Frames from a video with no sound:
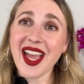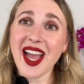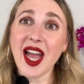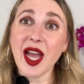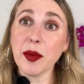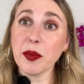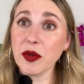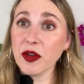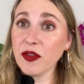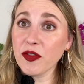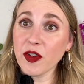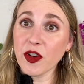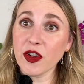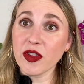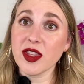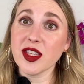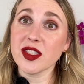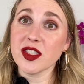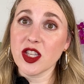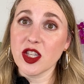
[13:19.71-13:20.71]
I prefer
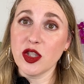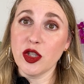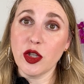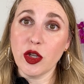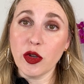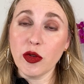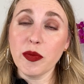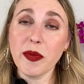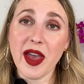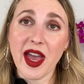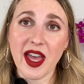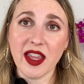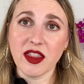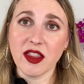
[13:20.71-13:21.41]
this new matte,